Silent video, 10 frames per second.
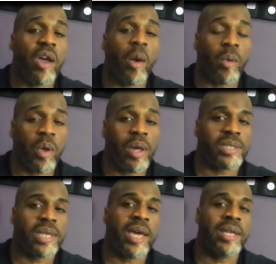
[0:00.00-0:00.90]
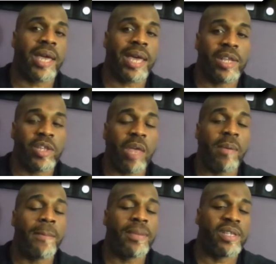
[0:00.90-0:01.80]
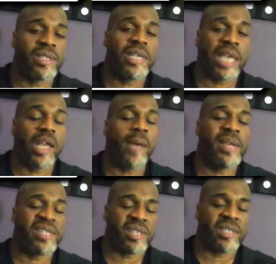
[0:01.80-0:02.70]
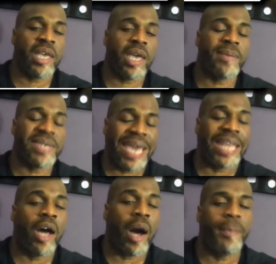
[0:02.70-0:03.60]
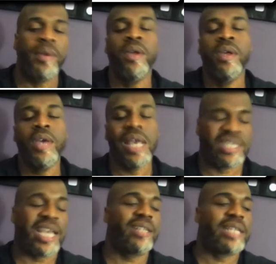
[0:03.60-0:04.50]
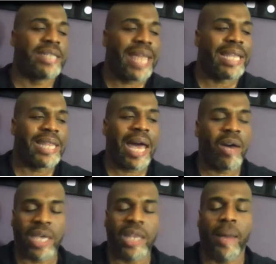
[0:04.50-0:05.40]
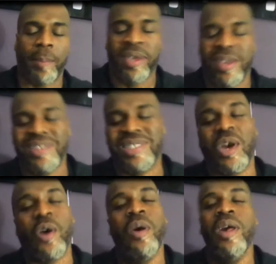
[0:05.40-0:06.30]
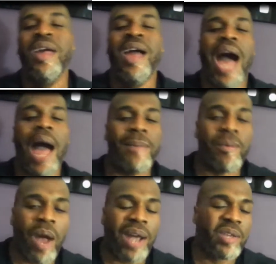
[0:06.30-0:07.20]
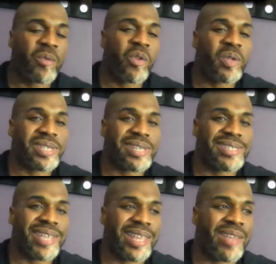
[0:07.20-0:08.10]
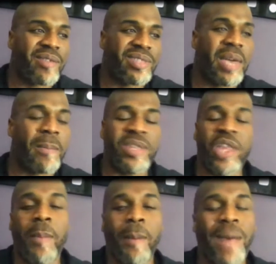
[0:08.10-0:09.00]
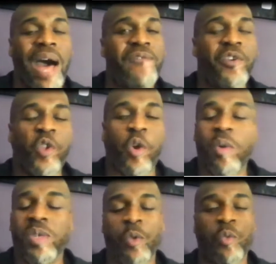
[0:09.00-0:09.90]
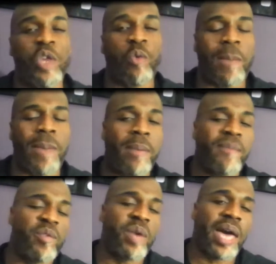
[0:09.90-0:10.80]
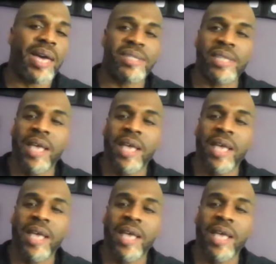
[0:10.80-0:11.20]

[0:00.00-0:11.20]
I want to go outside. I got to handle my business. Get up. It's 6 a.m. Get up. It's technically late now. Get up. So I've been rocking and rolling since then and everything. But Bound for Glory was a really great pay-per-view, guys.